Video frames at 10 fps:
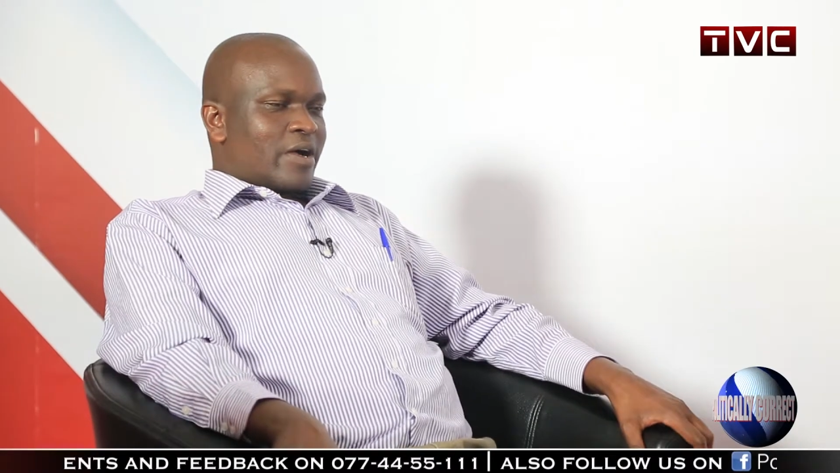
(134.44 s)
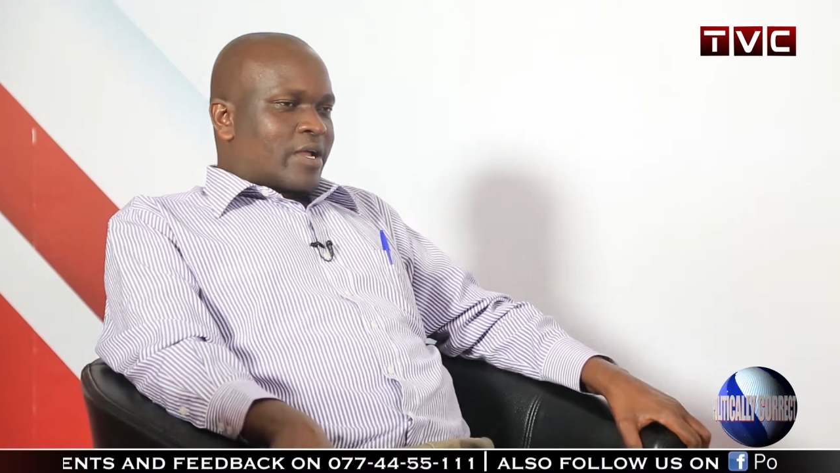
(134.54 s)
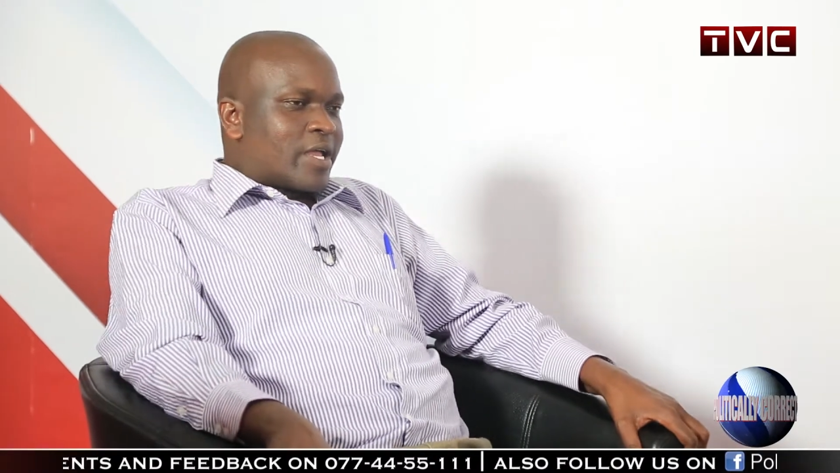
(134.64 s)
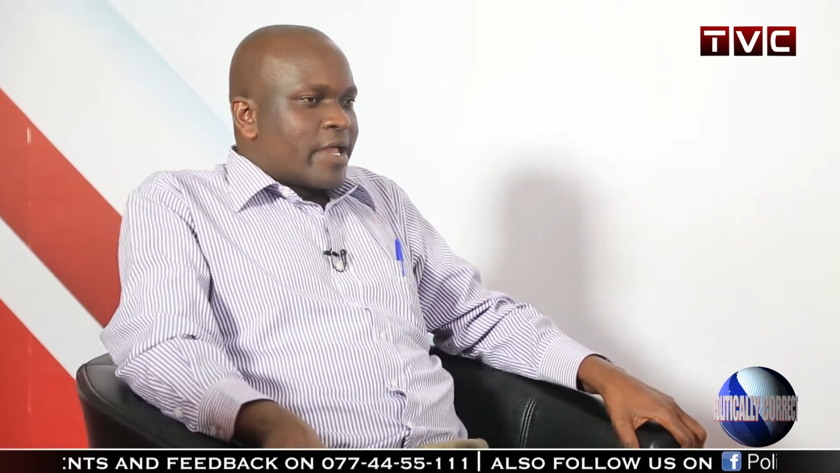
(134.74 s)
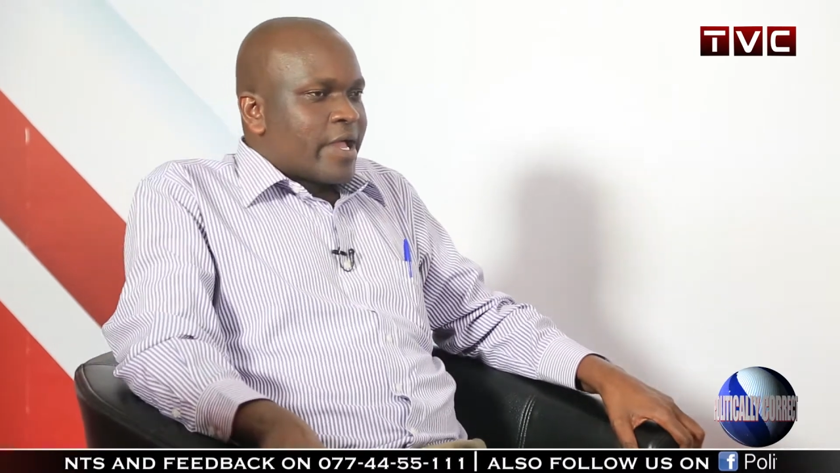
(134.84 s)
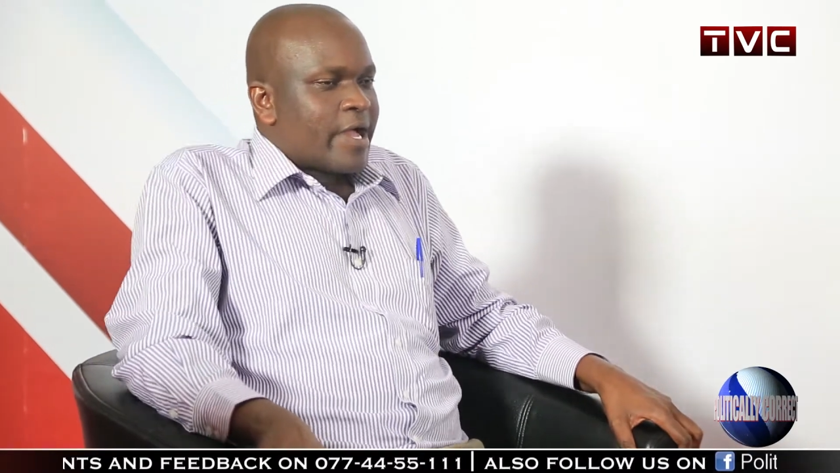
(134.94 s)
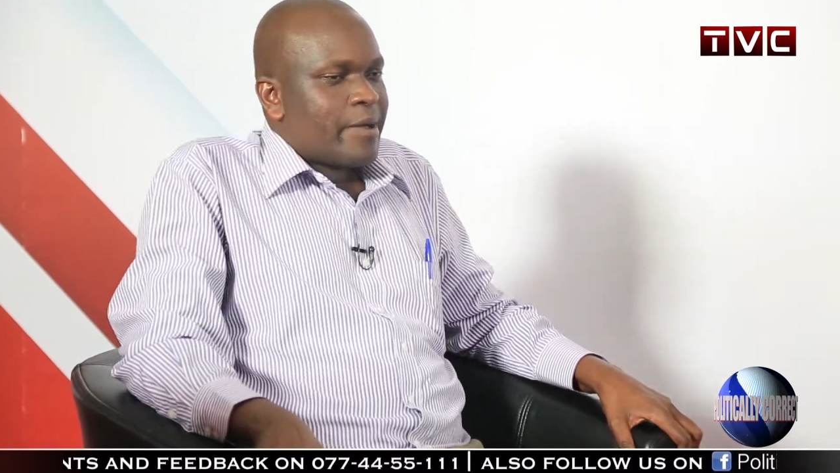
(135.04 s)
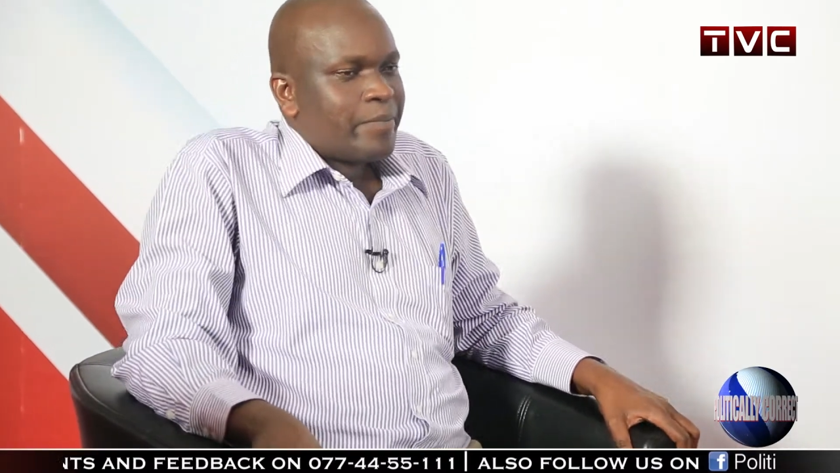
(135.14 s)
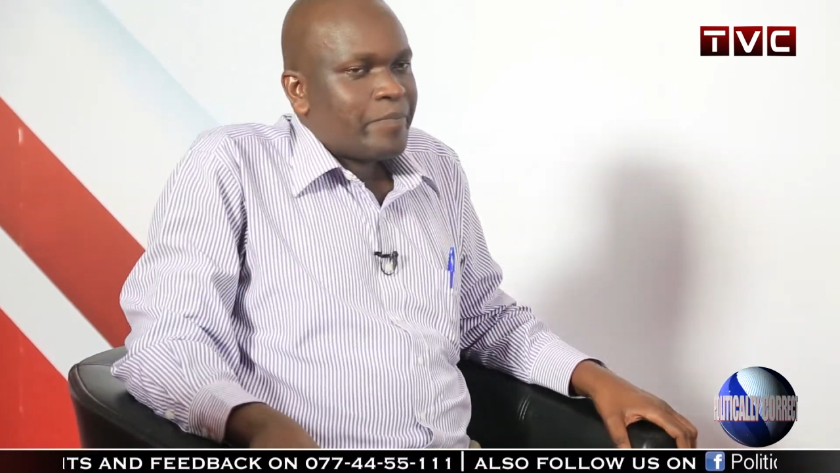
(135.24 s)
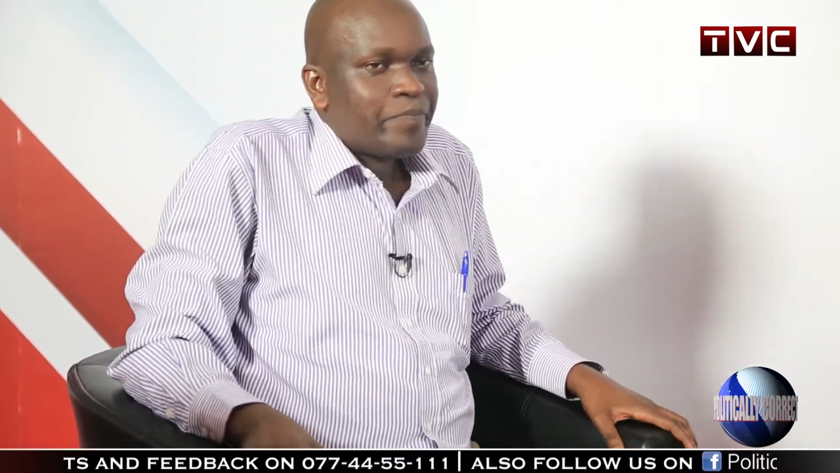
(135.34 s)
Okay,
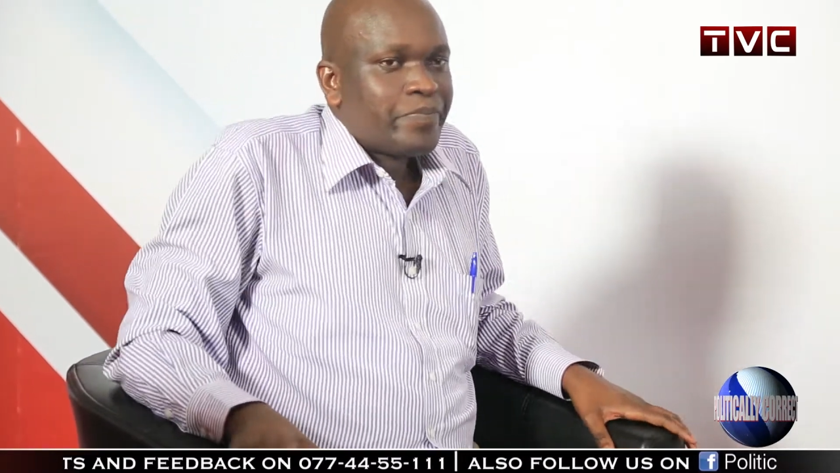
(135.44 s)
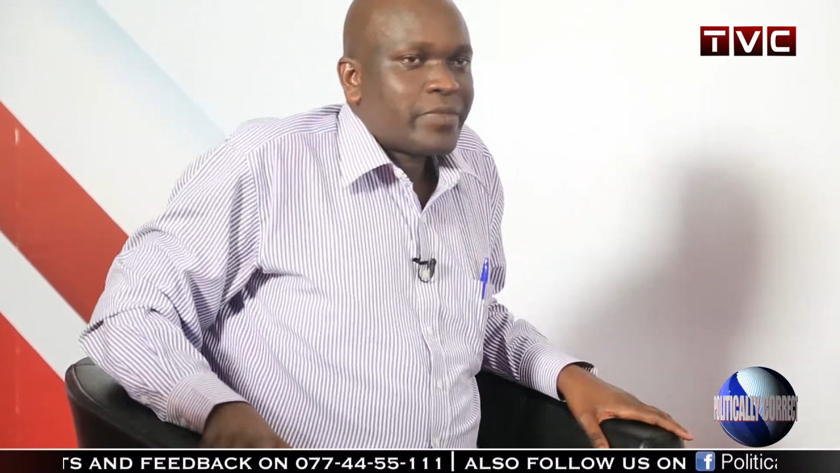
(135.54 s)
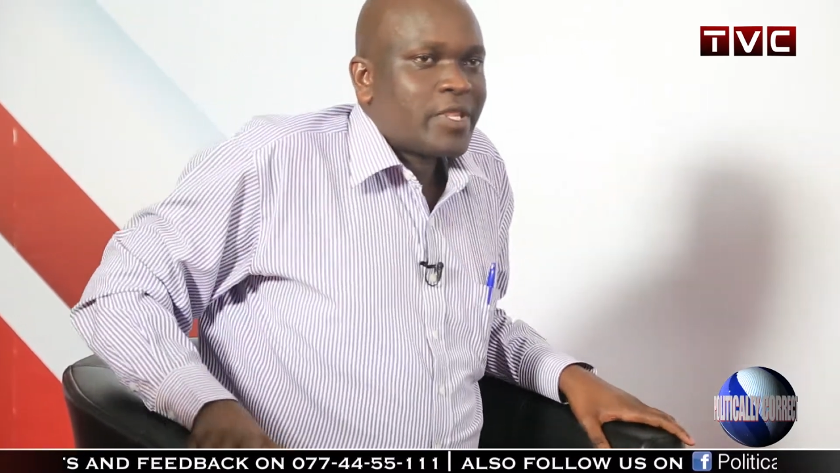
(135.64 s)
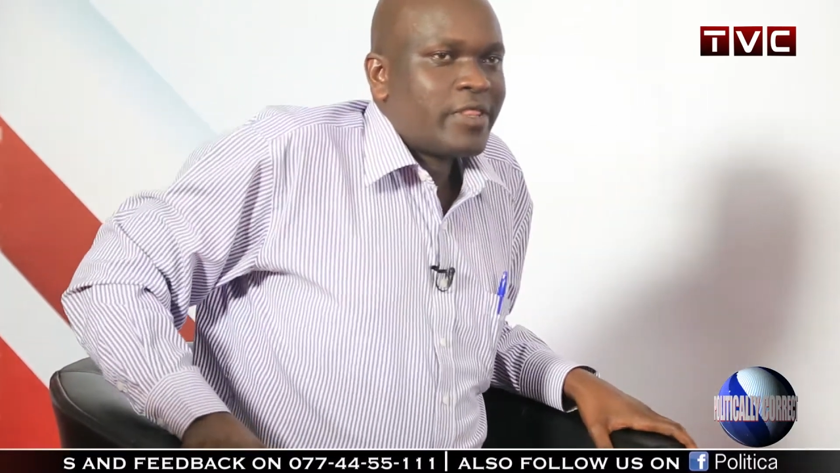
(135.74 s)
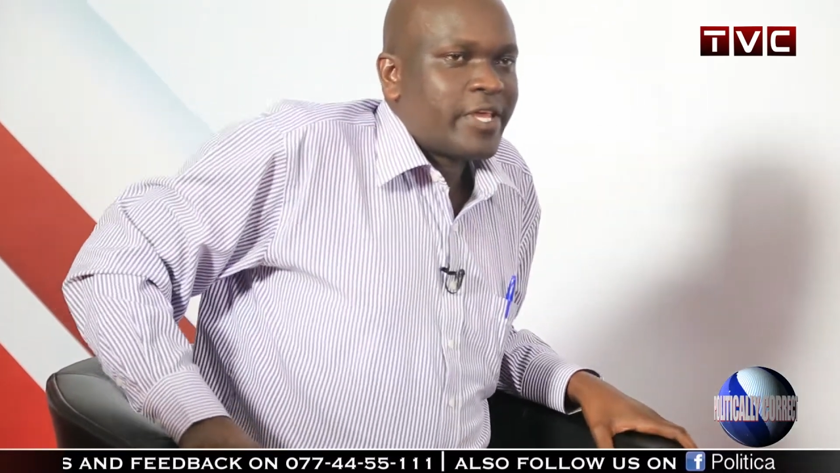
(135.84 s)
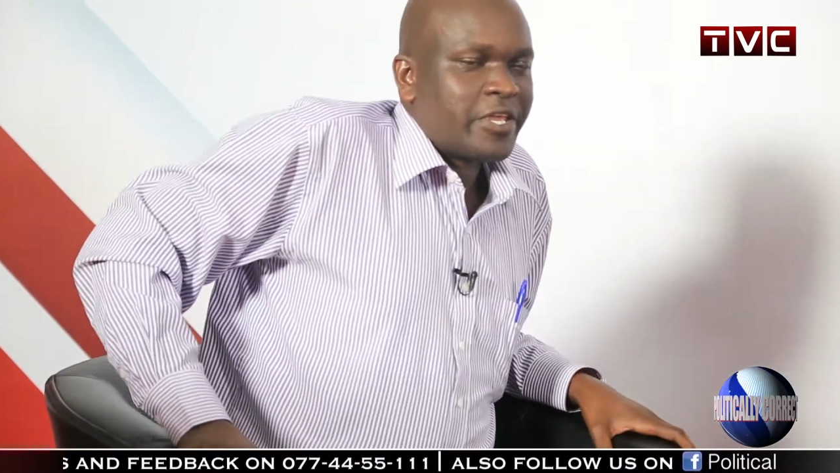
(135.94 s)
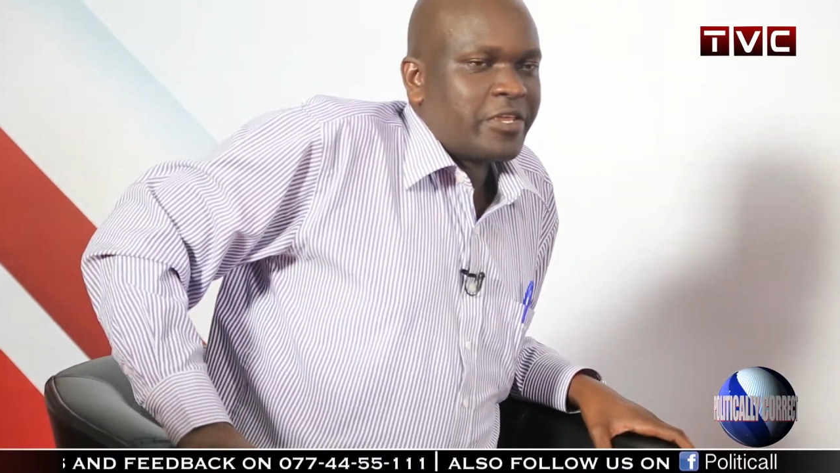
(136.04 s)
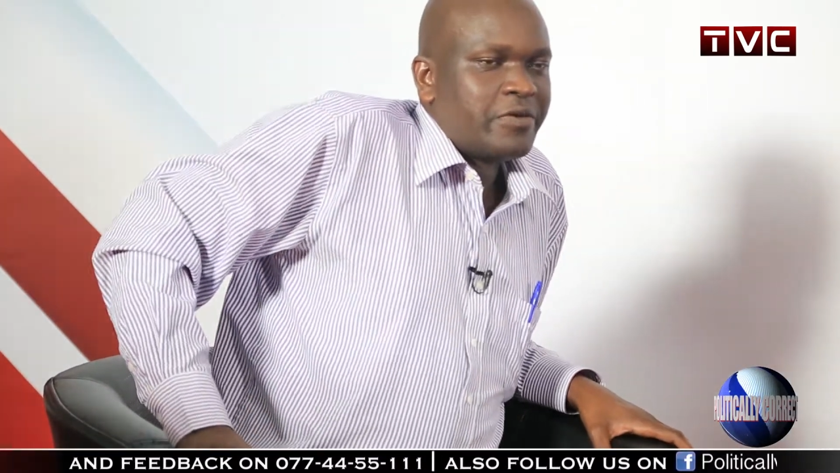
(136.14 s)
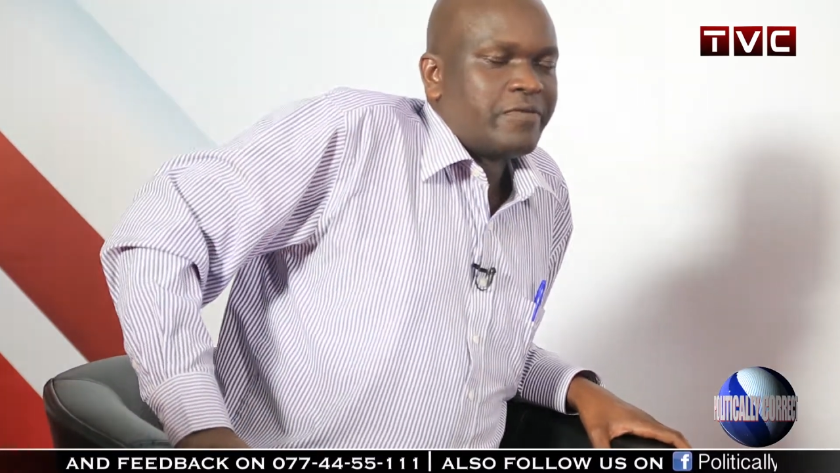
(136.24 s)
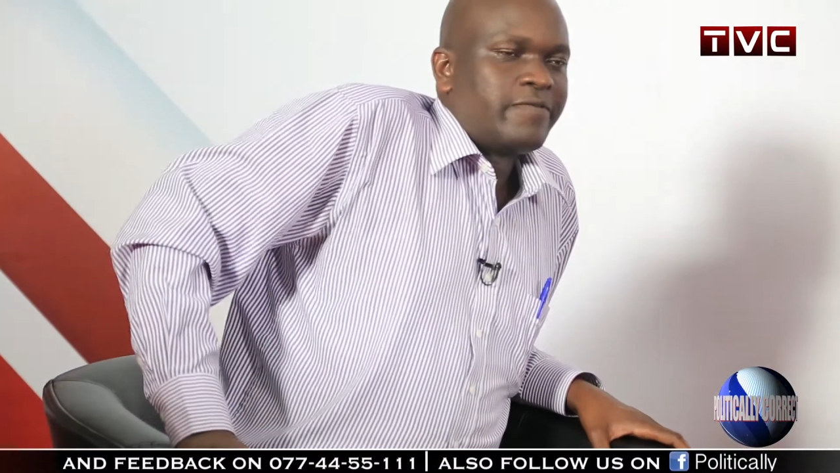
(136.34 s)
um,
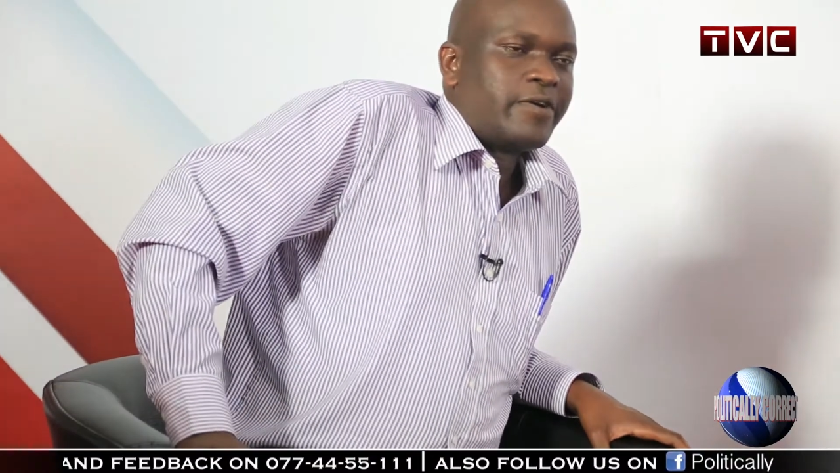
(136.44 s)
thank you